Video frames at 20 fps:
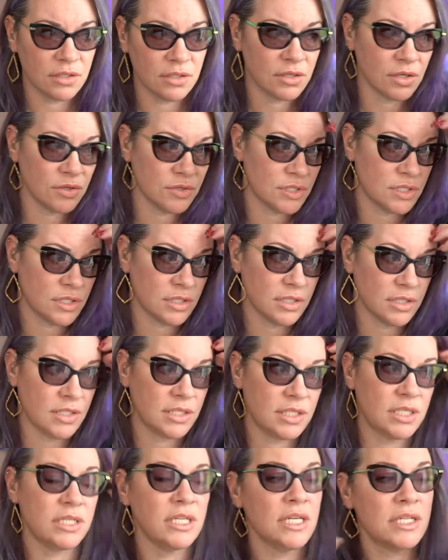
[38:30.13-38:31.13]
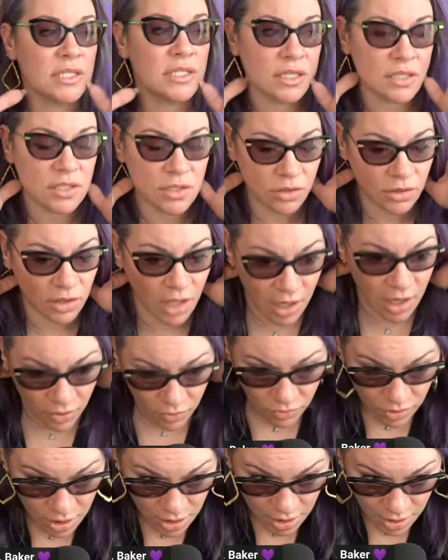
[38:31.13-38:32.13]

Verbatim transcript: those statistics are low.